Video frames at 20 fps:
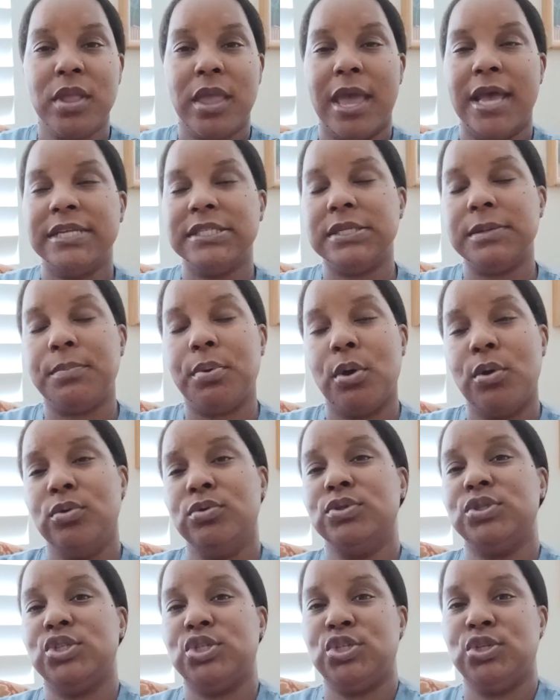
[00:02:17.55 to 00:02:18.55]
as
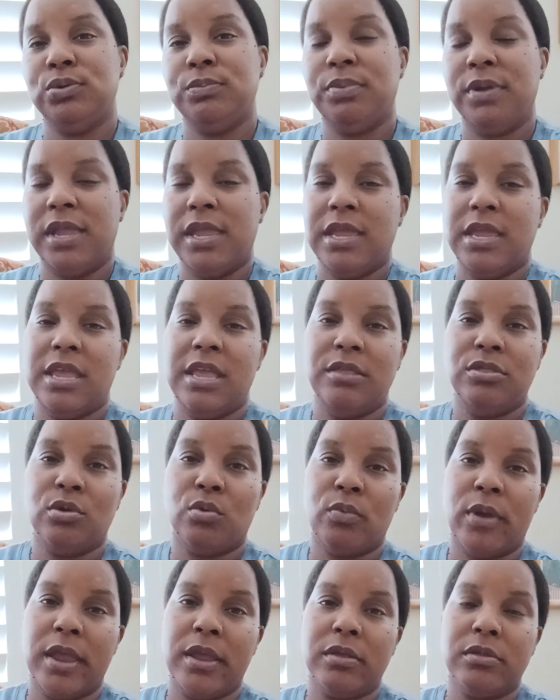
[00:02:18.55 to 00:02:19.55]
opposed to being in the
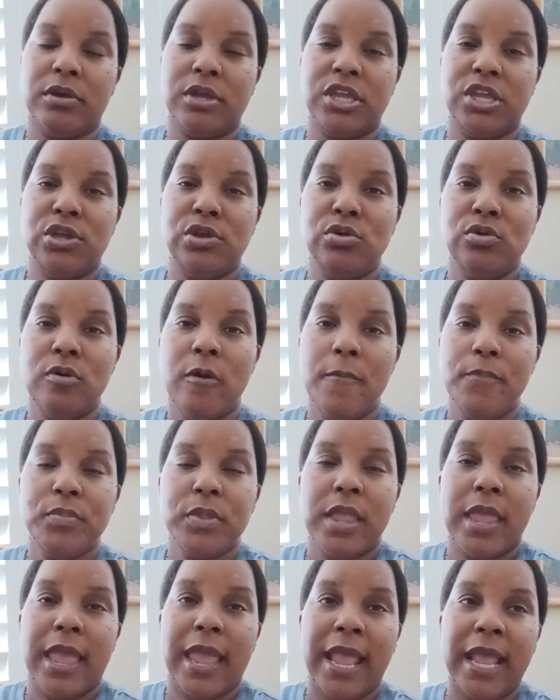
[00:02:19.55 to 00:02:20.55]
regular queue.
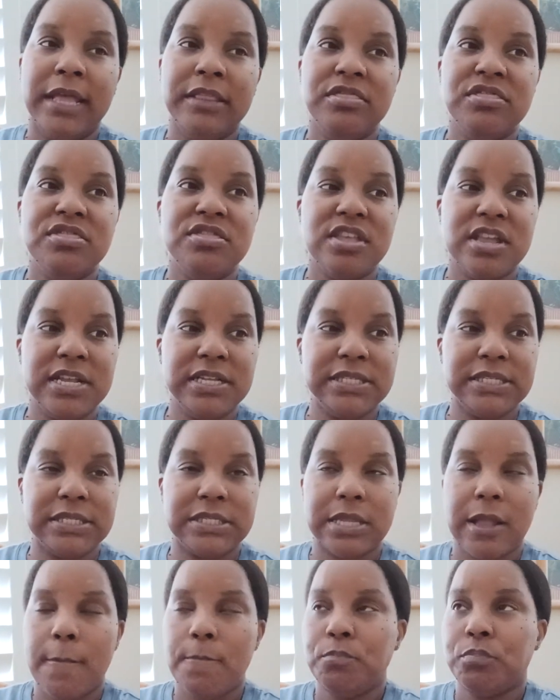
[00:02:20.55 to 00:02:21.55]
And this